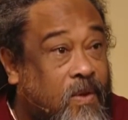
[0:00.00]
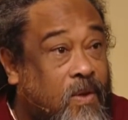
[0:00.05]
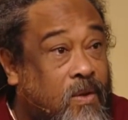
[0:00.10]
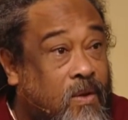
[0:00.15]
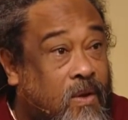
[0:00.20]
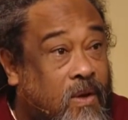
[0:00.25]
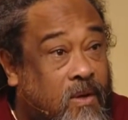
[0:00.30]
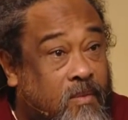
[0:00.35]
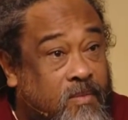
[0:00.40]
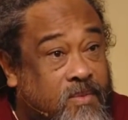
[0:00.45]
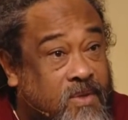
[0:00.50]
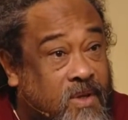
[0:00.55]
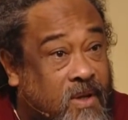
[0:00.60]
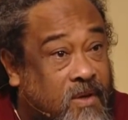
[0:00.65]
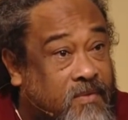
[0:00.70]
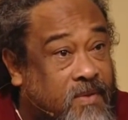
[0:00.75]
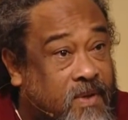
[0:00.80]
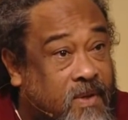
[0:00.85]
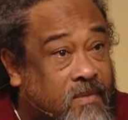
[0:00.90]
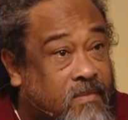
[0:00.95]
You're
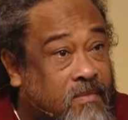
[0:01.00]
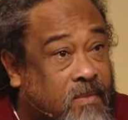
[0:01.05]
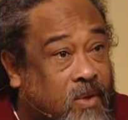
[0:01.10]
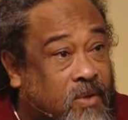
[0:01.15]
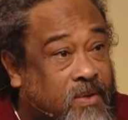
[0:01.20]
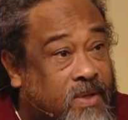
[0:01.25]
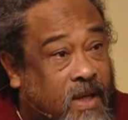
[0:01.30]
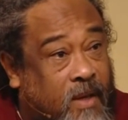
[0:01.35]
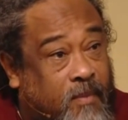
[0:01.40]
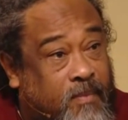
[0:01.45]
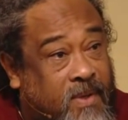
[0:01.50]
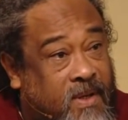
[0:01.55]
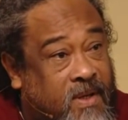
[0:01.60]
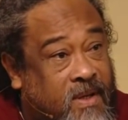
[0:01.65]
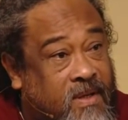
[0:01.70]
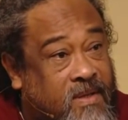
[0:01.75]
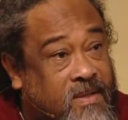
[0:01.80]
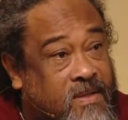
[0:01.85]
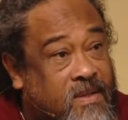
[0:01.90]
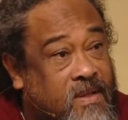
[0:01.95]
observing both
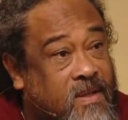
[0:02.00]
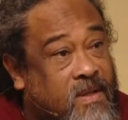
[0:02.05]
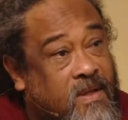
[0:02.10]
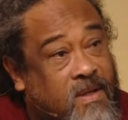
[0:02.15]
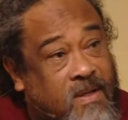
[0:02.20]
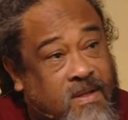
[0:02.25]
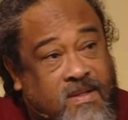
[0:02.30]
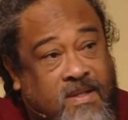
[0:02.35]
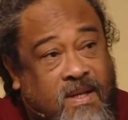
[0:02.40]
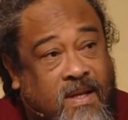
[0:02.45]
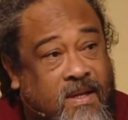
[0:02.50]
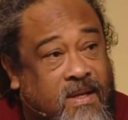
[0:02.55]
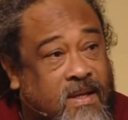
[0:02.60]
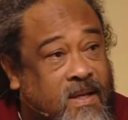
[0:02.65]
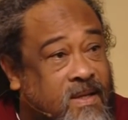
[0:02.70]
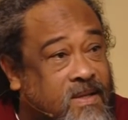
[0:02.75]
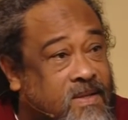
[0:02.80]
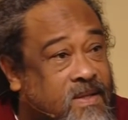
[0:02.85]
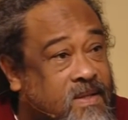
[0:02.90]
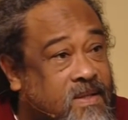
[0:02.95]
happiness and
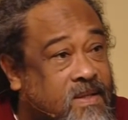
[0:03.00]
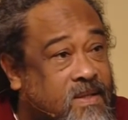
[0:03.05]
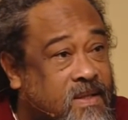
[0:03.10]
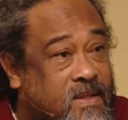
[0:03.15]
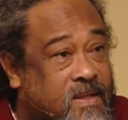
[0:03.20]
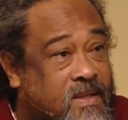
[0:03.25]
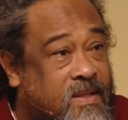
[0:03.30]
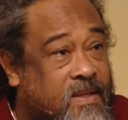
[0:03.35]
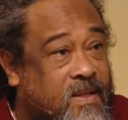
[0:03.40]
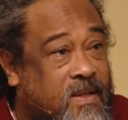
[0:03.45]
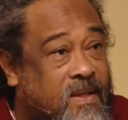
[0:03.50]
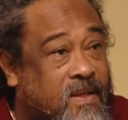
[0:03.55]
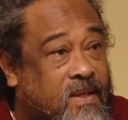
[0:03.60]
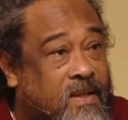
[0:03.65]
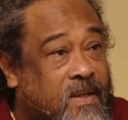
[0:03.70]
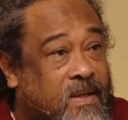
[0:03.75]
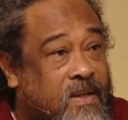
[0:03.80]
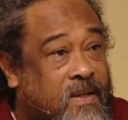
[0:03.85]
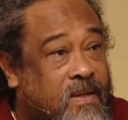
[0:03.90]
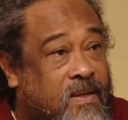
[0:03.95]
sadness, isn't it?
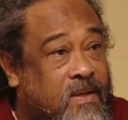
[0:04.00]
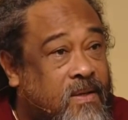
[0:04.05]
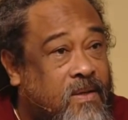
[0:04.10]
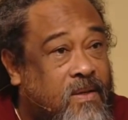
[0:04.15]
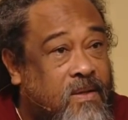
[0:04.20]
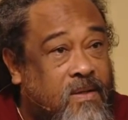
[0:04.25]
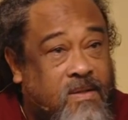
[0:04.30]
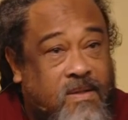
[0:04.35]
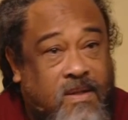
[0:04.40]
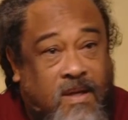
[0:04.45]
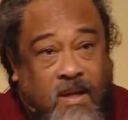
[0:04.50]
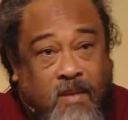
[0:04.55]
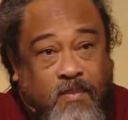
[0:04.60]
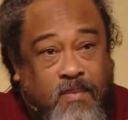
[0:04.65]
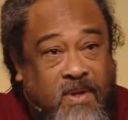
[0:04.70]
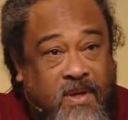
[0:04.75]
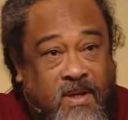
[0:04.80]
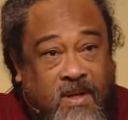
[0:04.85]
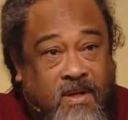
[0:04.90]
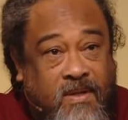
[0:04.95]
So
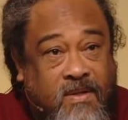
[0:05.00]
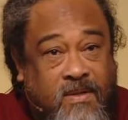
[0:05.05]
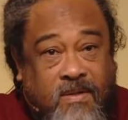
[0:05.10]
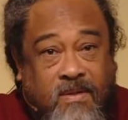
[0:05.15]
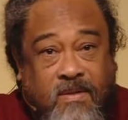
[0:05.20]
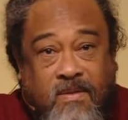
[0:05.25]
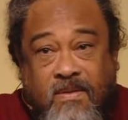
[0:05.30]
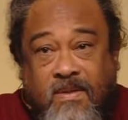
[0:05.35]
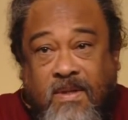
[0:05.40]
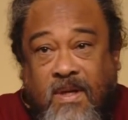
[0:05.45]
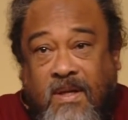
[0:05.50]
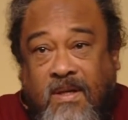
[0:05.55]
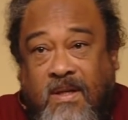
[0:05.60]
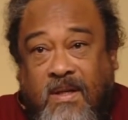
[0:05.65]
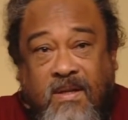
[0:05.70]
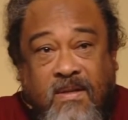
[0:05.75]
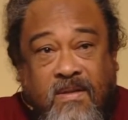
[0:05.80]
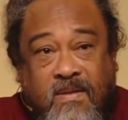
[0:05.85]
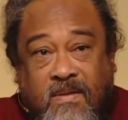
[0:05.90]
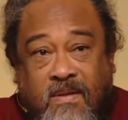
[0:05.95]
happiness,
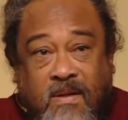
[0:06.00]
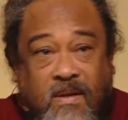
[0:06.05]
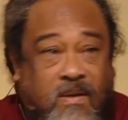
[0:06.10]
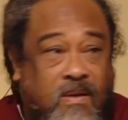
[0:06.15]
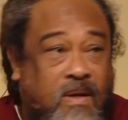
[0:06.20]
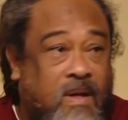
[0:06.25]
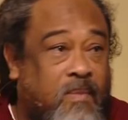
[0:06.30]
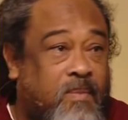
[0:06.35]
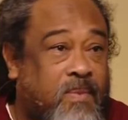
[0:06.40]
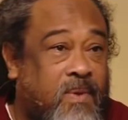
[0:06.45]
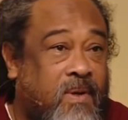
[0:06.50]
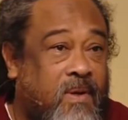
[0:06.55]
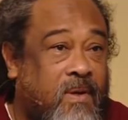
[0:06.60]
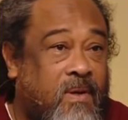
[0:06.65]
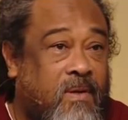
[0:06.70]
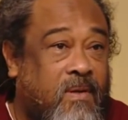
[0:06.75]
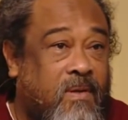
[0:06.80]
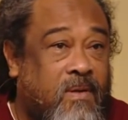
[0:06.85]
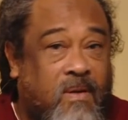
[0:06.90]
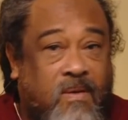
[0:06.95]
sadness. Now
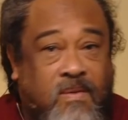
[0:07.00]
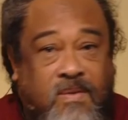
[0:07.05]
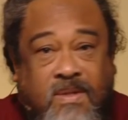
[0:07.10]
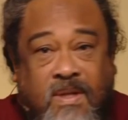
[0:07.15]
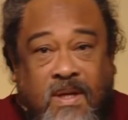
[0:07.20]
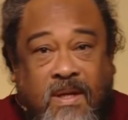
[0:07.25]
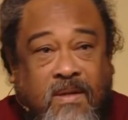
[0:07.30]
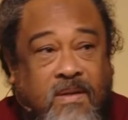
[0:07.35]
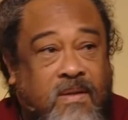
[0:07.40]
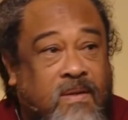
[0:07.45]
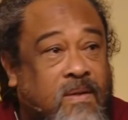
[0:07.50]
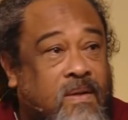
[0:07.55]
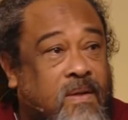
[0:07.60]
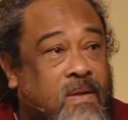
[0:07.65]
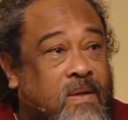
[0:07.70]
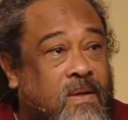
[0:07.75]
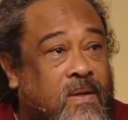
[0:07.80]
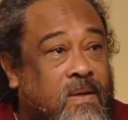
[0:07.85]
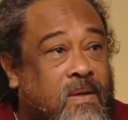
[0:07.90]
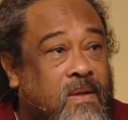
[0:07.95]
happy, now sad.
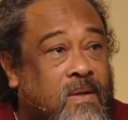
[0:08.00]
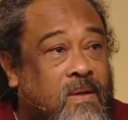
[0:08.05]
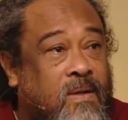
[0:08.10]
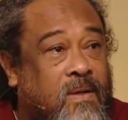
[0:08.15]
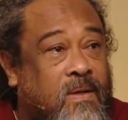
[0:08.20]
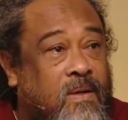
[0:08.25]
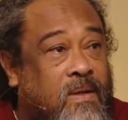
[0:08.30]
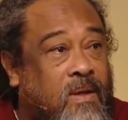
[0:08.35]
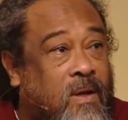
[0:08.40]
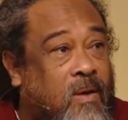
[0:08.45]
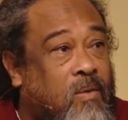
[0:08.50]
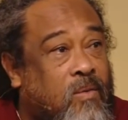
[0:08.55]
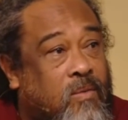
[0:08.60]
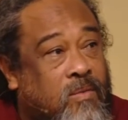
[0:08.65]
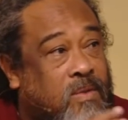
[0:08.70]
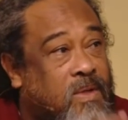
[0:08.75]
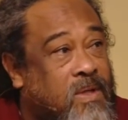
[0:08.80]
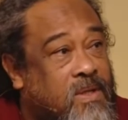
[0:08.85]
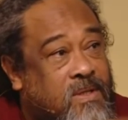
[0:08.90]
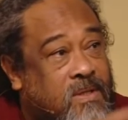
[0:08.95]
Now
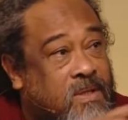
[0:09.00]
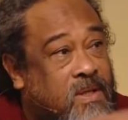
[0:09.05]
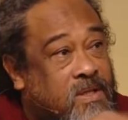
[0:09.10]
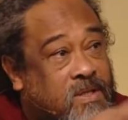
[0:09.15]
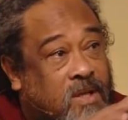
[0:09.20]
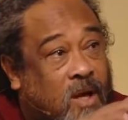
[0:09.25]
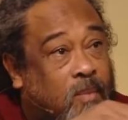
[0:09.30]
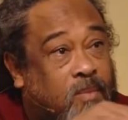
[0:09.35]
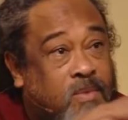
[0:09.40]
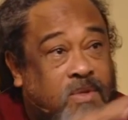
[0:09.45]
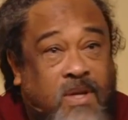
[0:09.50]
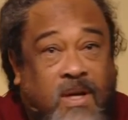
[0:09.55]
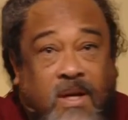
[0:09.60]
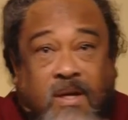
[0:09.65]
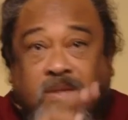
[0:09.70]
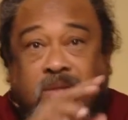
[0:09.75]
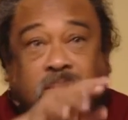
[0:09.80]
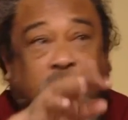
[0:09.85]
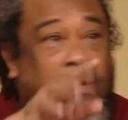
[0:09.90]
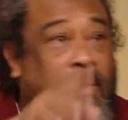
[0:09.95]
these
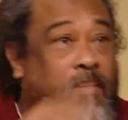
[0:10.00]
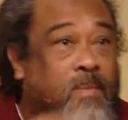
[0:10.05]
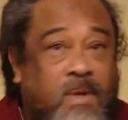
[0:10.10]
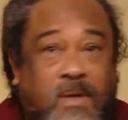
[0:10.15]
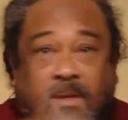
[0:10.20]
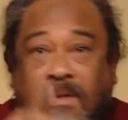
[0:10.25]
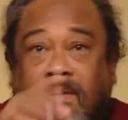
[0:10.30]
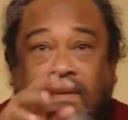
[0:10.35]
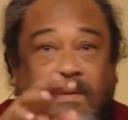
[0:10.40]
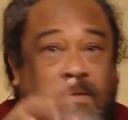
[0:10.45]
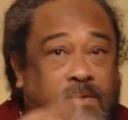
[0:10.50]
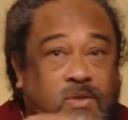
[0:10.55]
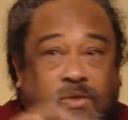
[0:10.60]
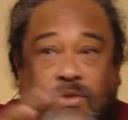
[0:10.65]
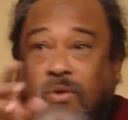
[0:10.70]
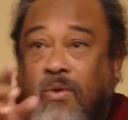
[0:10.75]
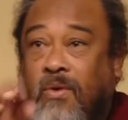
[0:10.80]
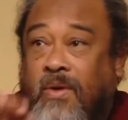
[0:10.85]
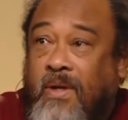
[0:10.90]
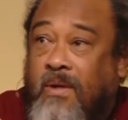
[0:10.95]
objects coming,
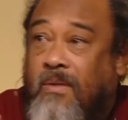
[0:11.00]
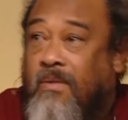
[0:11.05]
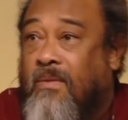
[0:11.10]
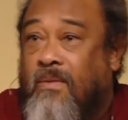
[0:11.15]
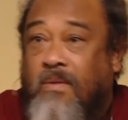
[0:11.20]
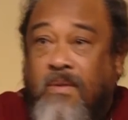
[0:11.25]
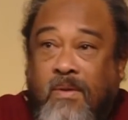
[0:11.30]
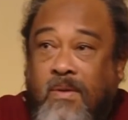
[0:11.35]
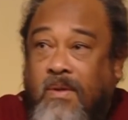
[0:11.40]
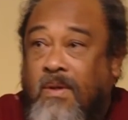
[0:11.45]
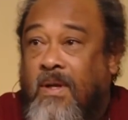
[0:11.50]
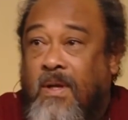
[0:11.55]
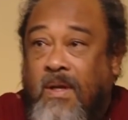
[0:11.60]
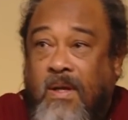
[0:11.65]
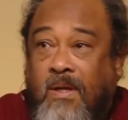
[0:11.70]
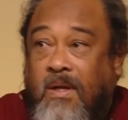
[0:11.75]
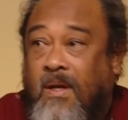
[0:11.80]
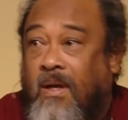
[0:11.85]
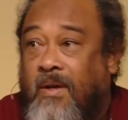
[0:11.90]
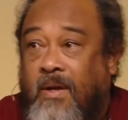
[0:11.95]
story.
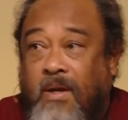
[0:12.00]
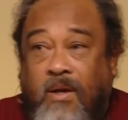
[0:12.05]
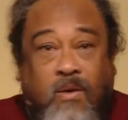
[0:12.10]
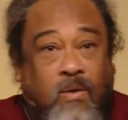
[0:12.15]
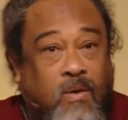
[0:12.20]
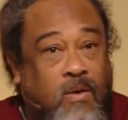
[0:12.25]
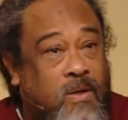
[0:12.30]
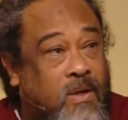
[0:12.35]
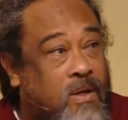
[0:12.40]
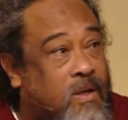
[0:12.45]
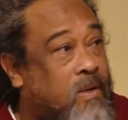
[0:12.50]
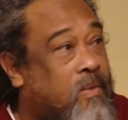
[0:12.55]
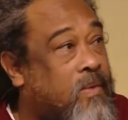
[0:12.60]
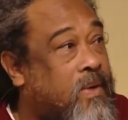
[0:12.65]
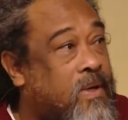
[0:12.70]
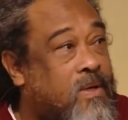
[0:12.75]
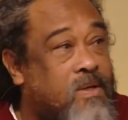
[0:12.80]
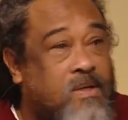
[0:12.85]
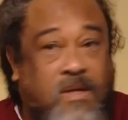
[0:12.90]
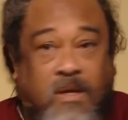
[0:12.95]
Now they go, another
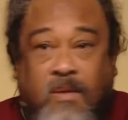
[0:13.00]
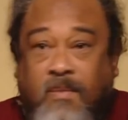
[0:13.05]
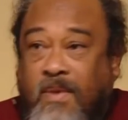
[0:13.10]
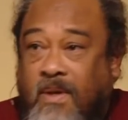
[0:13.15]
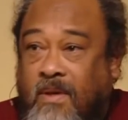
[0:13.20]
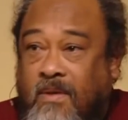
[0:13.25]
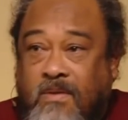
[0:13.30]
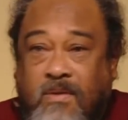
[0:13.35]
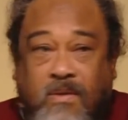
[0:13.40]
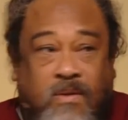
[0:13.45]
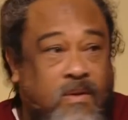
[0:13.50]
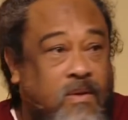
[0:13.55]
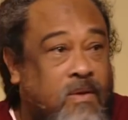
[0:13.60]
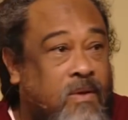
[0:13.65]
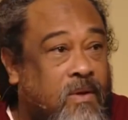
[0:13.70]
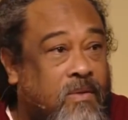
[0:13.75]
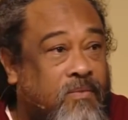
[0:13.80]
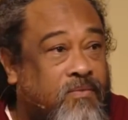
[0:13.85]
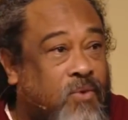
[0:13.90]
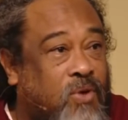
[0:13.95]
one's coming. So
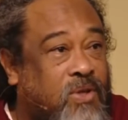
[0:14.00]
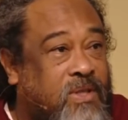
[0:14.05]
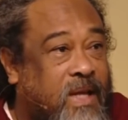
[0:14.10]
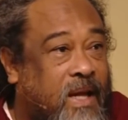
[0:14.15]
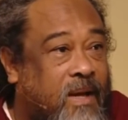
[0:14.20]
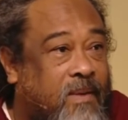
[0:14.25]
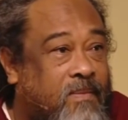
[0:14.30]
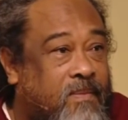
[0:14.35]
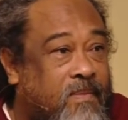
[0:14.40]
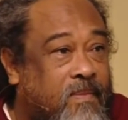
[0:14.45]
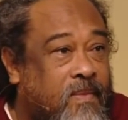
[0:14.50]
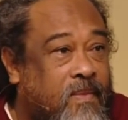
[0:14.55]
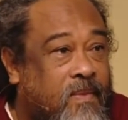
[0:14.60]
you're full time.